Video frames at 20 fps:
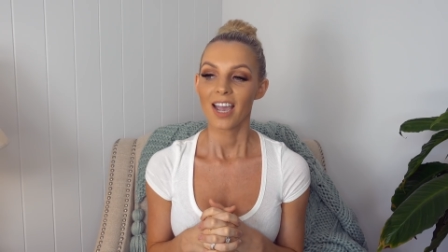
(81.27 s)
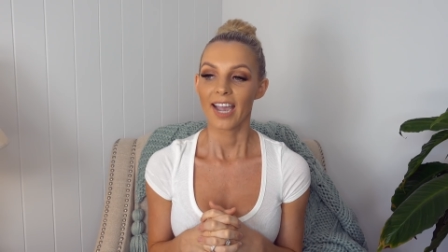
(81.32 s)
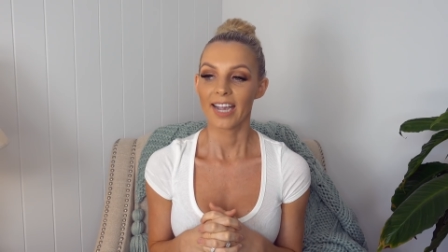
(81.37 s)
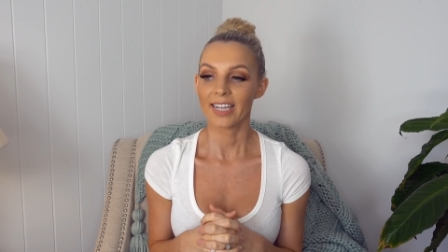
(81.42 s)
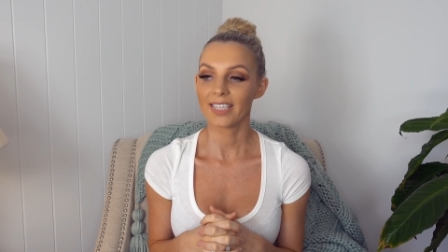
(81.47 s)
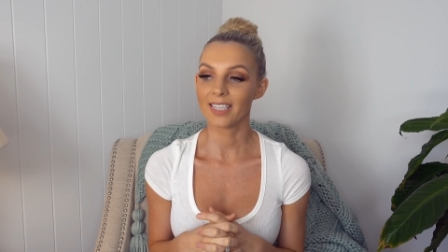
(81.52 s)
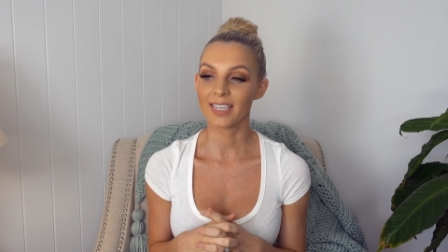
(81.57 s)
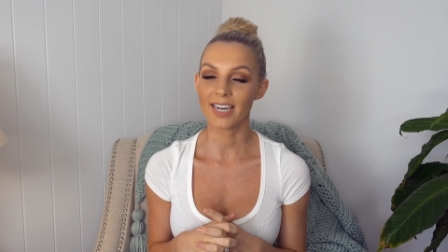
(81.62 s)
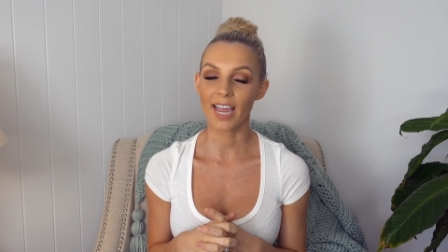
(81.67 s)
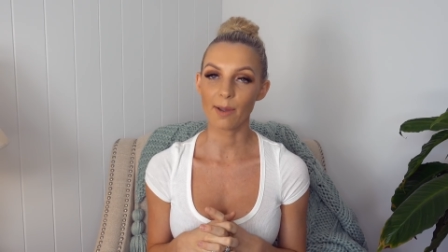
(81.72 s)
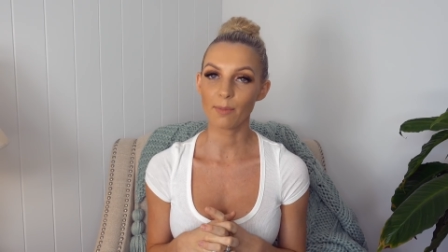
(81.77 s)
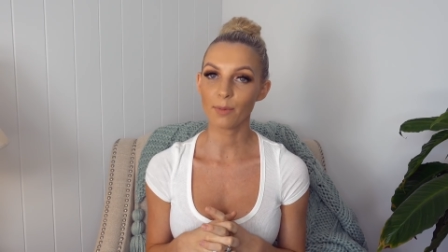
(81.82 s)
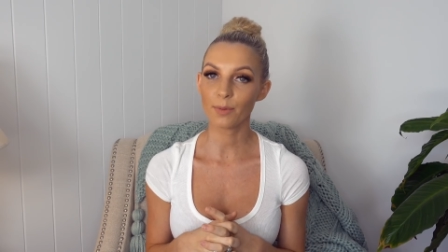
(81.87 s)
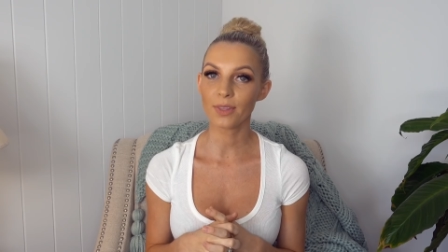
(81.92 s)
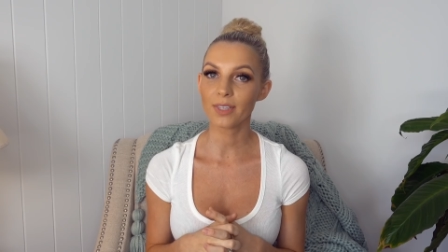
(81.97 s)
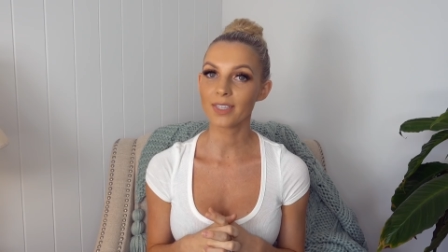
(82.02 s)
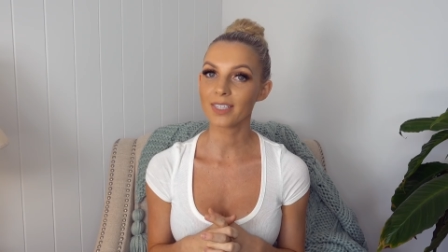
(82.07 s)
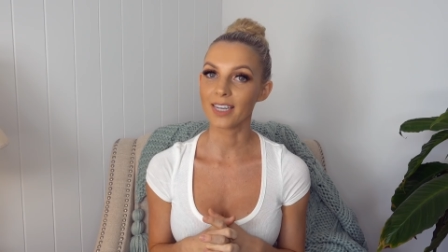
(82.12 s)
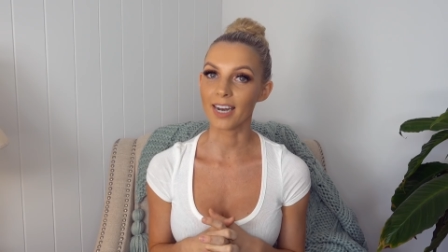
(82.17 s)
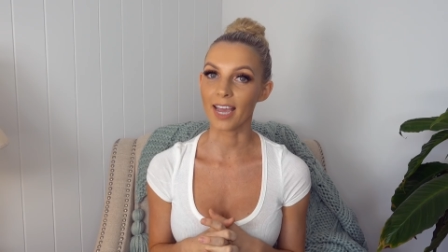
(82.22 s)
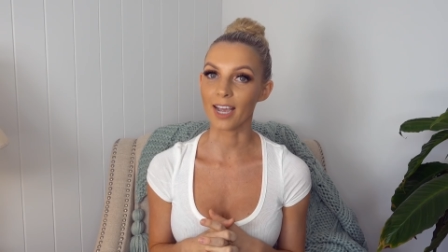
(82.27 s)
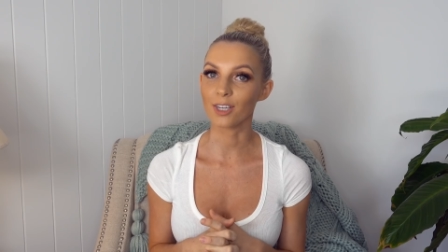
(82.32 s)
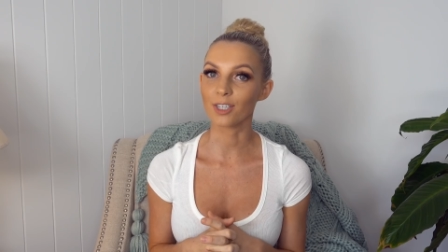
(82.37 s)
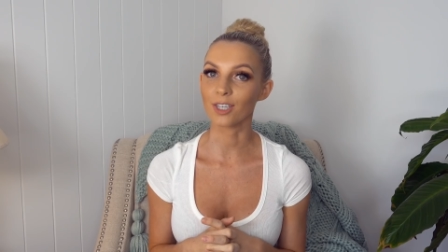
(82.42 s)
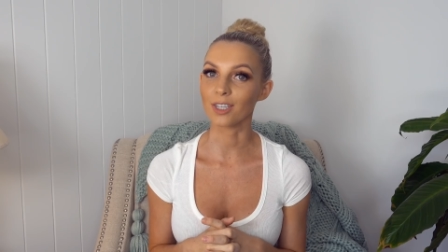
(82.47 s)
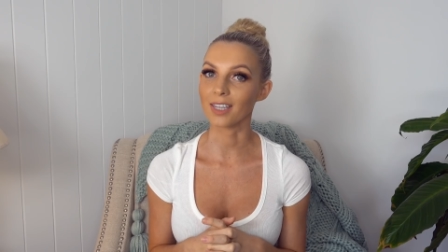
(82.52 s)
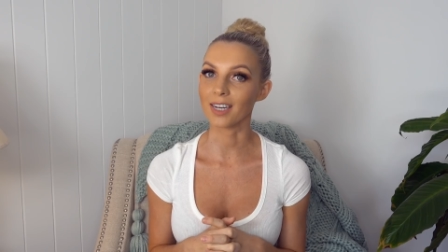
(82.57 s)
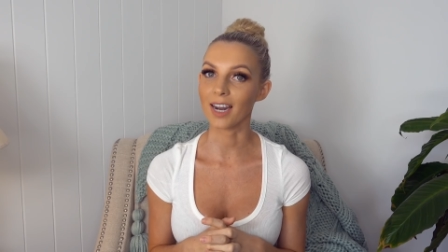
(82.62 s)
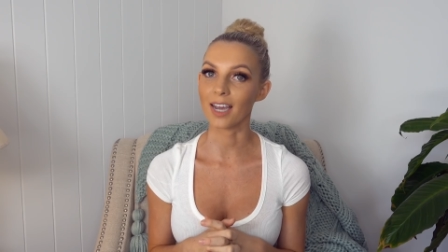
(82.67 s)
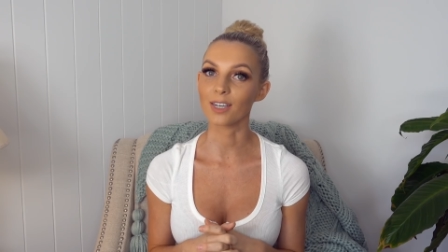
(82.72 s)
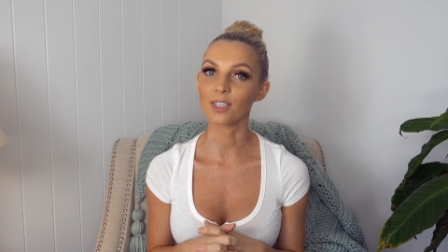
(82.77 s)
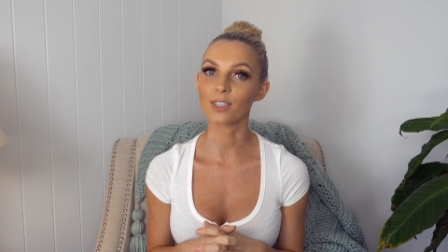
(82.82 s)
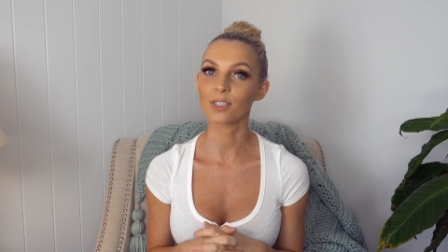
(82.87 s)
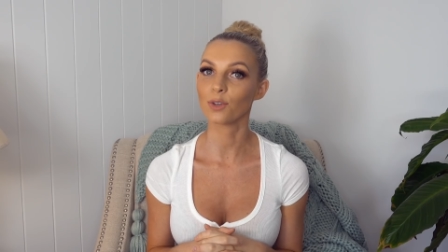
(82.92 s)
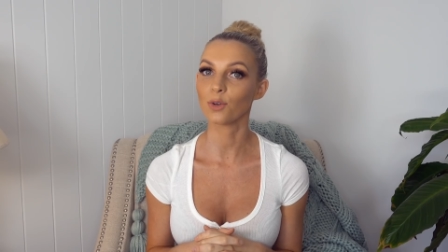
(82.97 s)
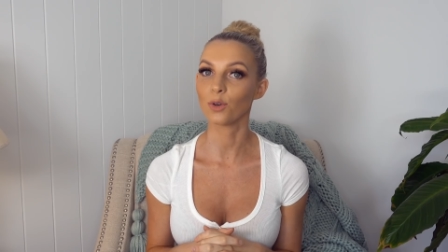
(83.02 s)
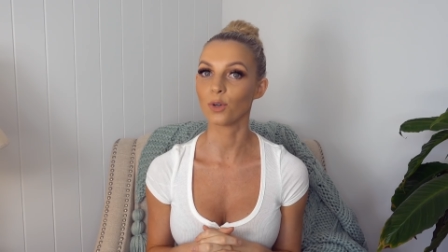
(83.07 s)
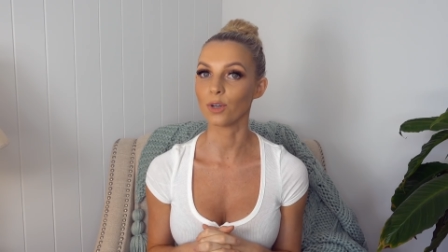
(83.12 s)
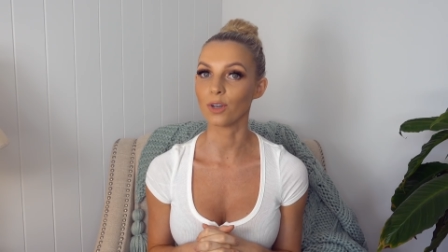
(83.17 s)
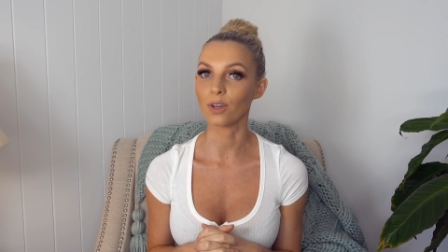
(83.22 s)
it's enabled this connection that I
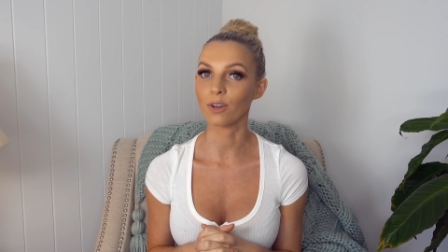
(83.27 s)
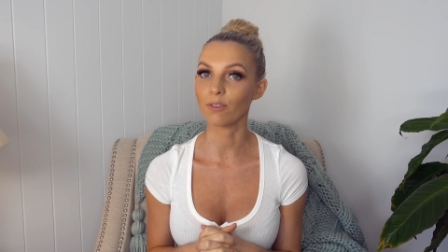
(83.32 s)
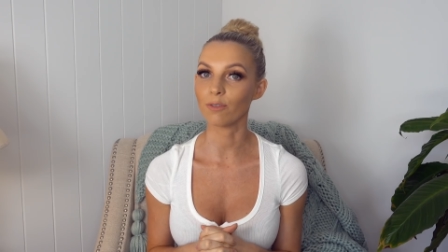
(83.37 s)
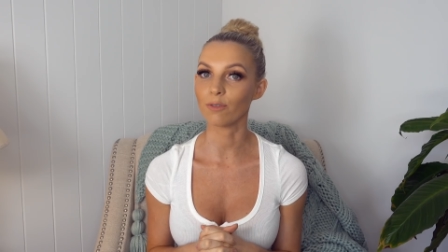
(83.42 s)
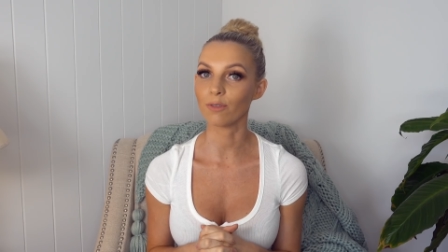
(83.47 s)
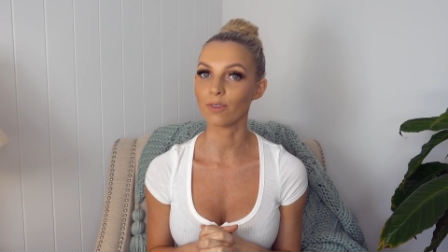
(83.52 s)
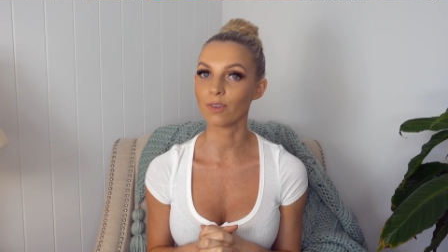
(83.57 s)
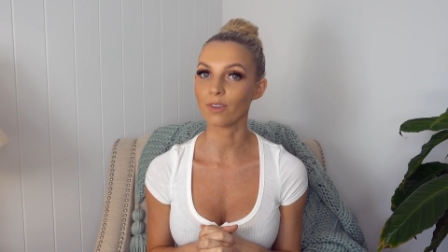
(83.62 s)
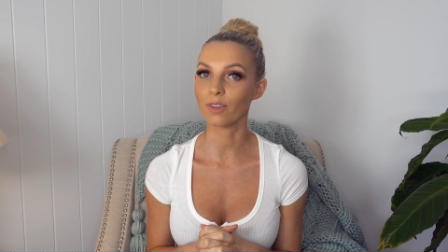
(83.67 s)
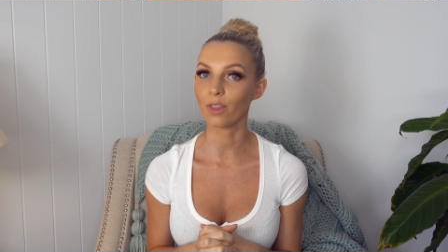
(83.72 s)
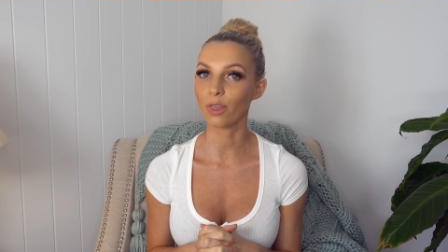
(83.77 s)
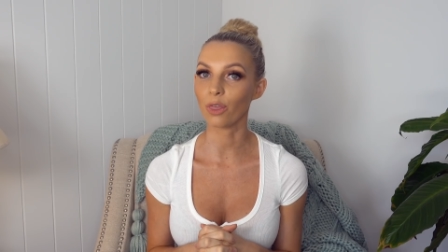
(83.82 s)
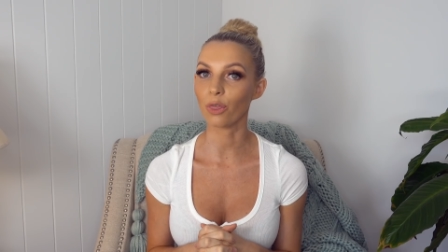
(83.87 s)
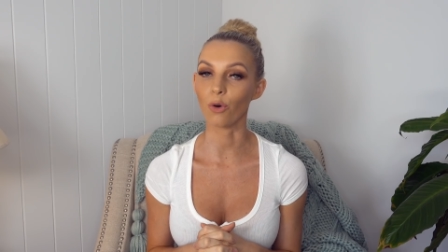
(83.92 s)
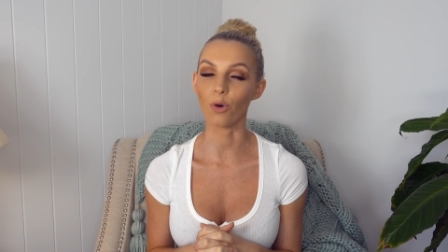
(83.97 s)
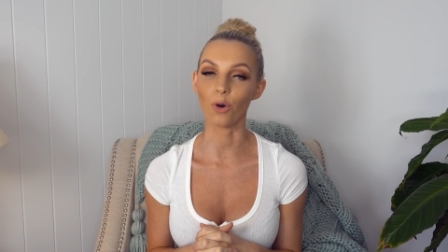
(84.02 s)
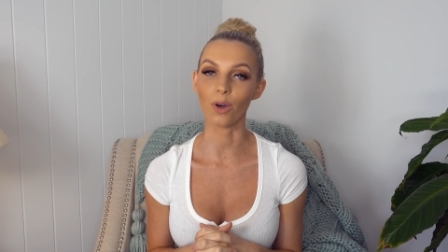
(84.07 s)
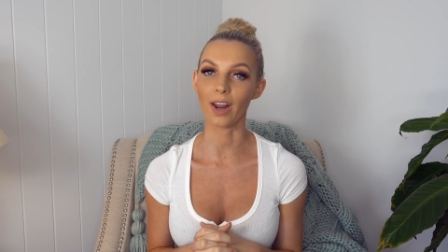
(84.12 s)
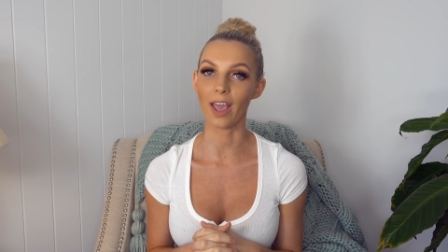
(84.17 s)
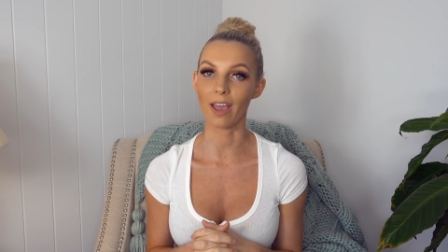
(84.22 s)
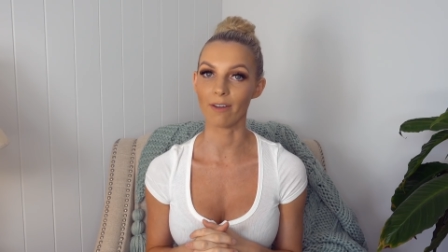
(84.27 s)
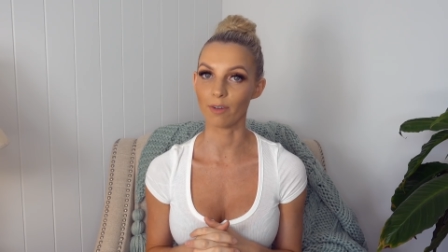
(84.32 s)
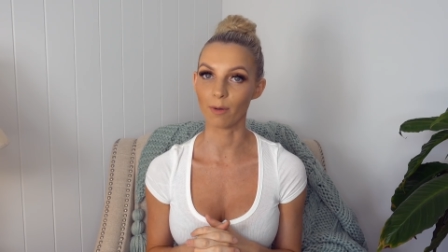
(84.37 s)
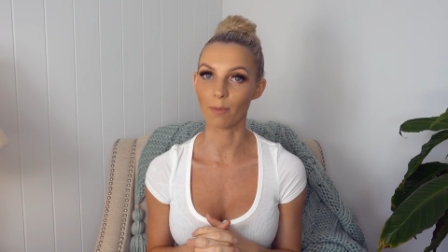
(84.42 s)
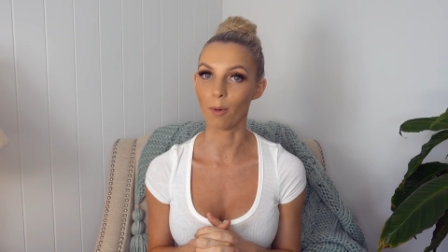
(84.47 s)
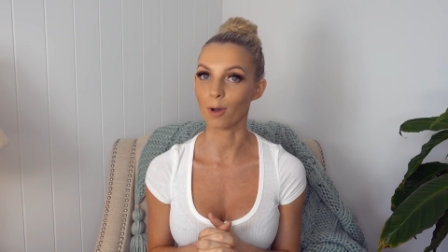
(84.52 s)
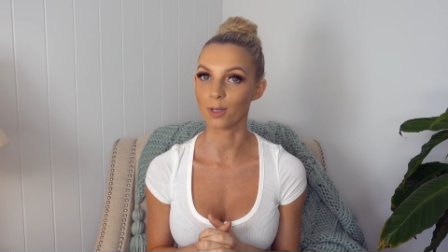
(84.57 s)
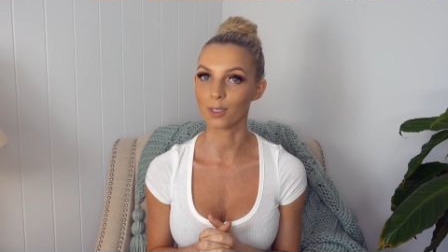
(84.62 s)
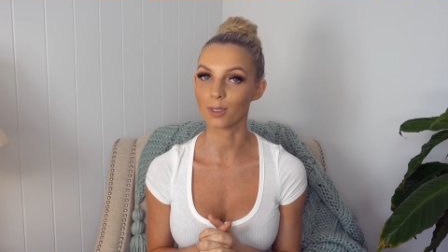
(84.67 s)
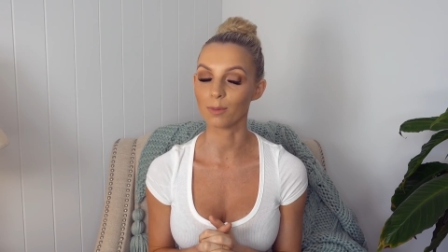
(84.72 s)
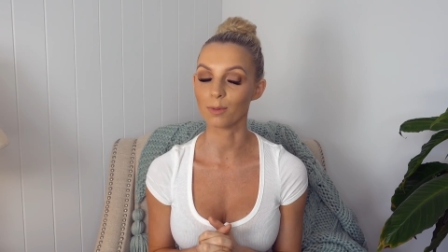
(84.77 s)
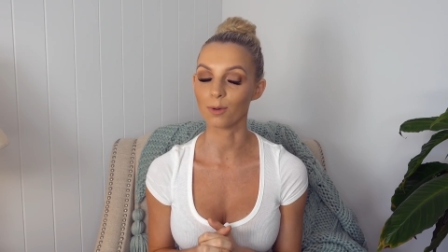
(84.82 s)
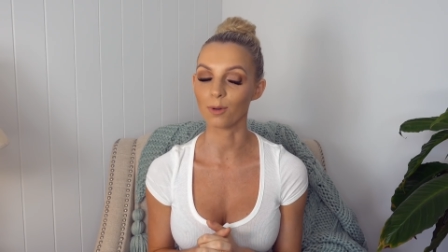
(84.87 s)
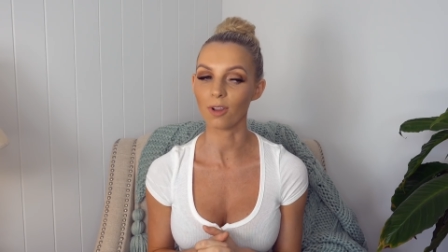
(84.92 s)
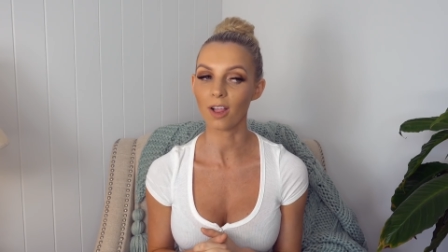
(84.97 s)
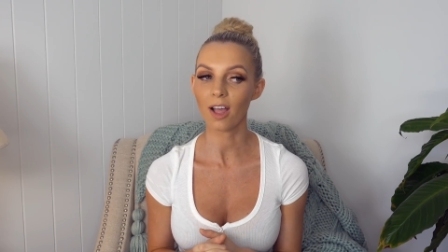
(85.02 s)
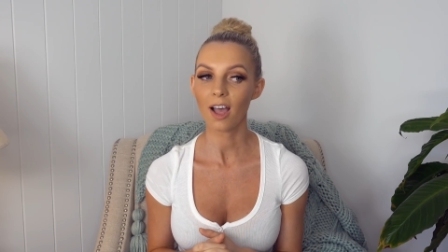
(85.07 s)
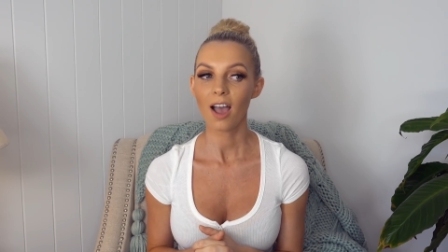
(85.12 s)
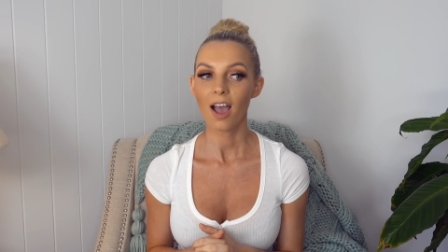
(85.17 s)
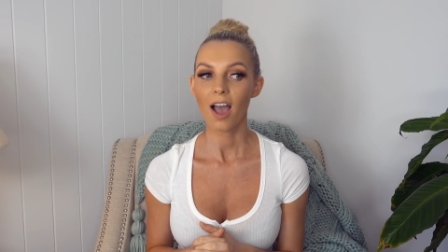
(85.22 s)
just couldn't have thought ever
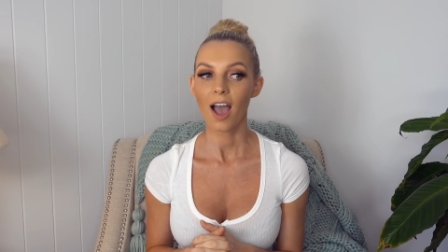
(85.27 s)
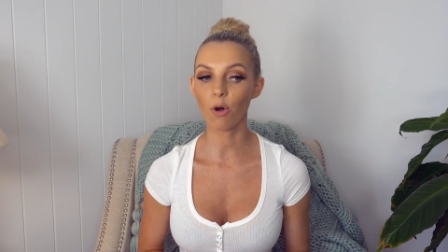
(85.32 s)
possible.